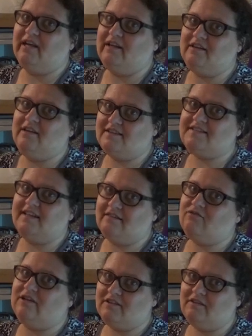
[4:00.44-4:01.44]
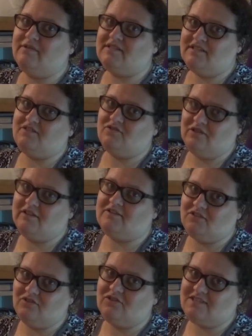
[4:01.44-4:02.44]
and yes, I read them as adult, an
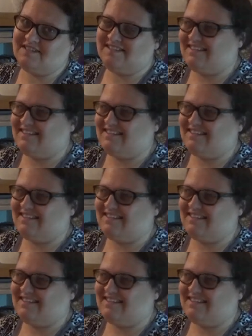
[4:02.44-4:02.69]
adult,